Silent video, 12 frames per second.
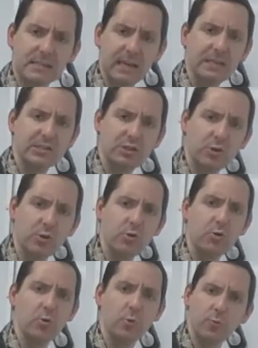tend
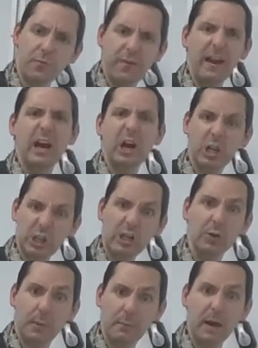to fare a
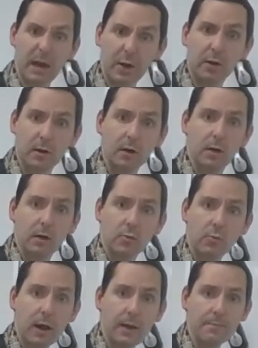little bit better,
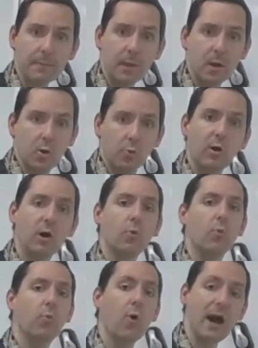right? Well,
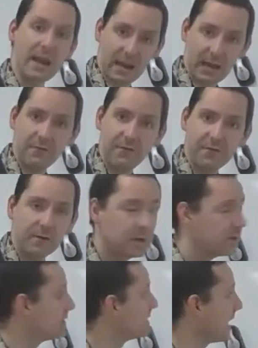what if,
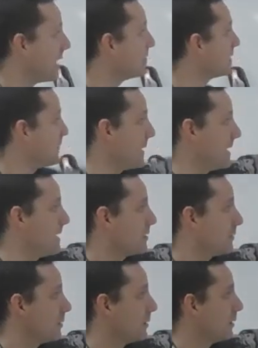same speed,
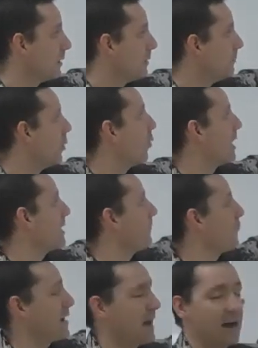but what if
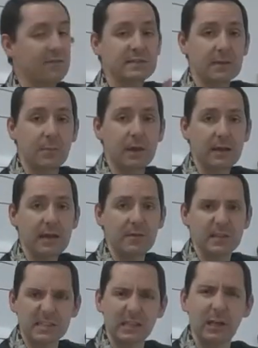we have somebody
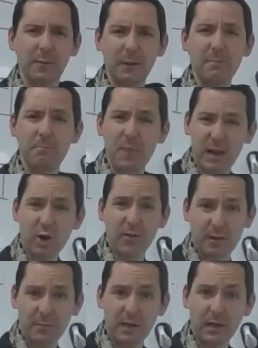that's a little bit bigger
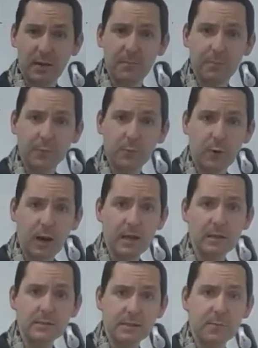than me,
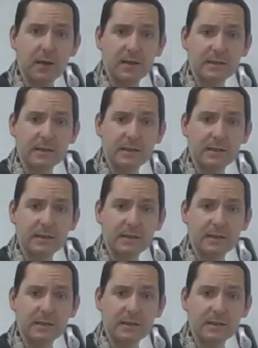right? Somebody